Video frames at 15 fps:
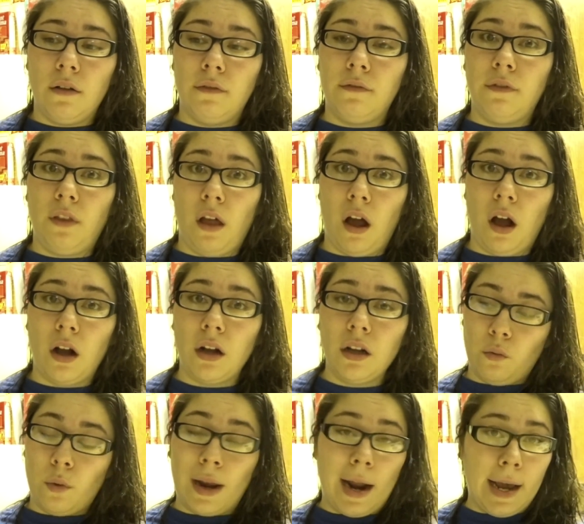
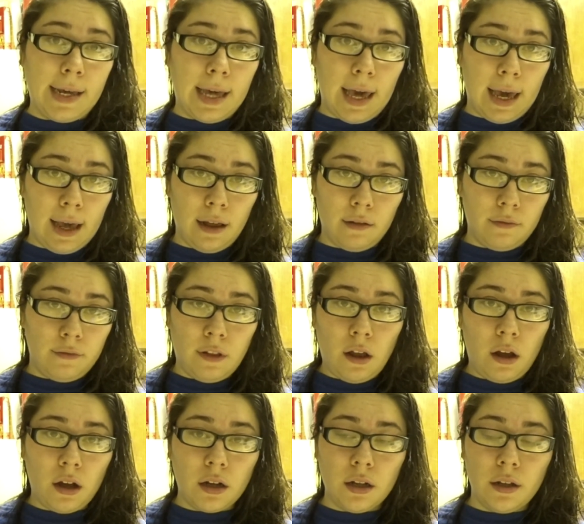vlog what I can't
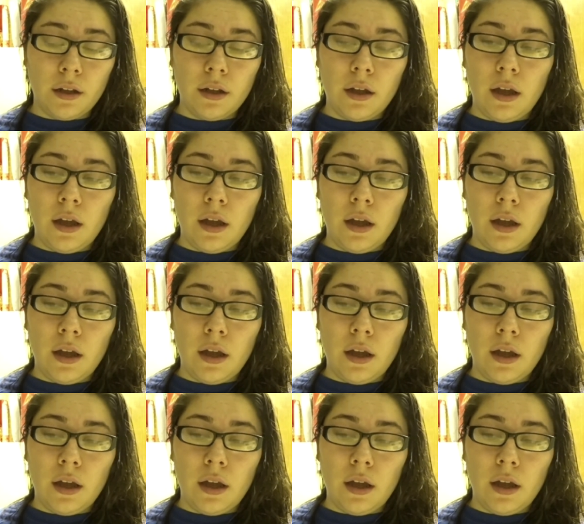vlog.